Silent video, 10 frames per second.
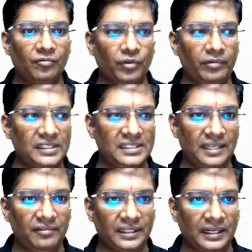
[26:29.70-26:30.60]
We will
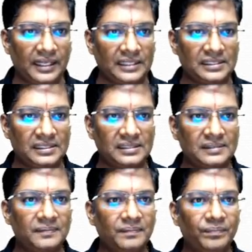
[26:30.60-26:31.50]
see whether it is
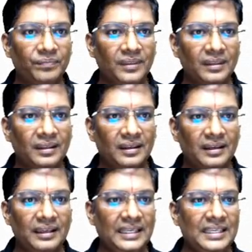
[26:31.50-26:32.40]

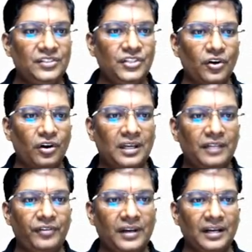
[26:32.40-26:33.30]
easy or
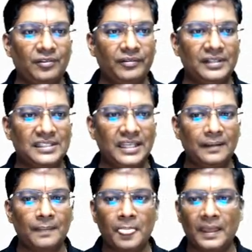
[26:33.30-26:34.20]
difficult. We will see.